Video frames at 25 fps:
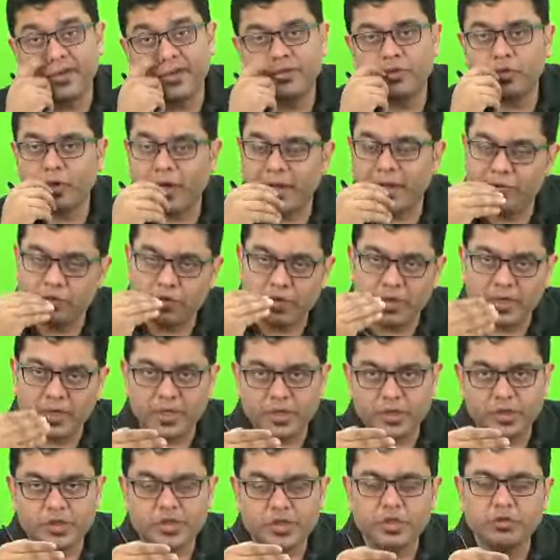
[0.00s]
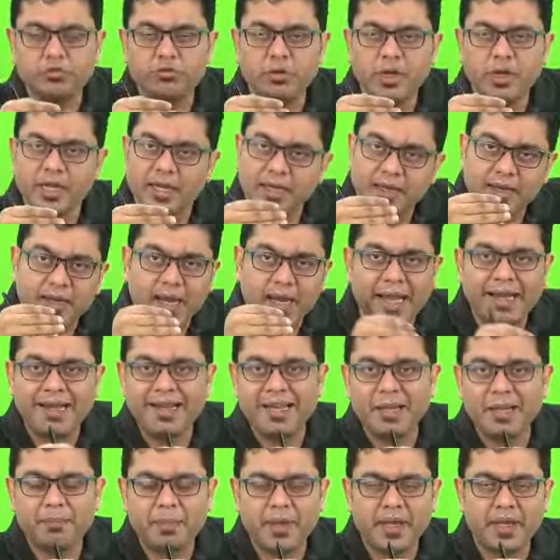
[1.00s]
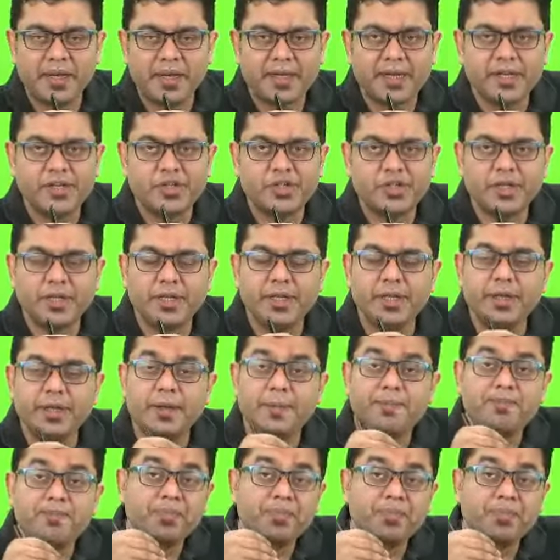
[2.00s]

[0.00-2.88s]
So I would urge you, kindly pay attention here.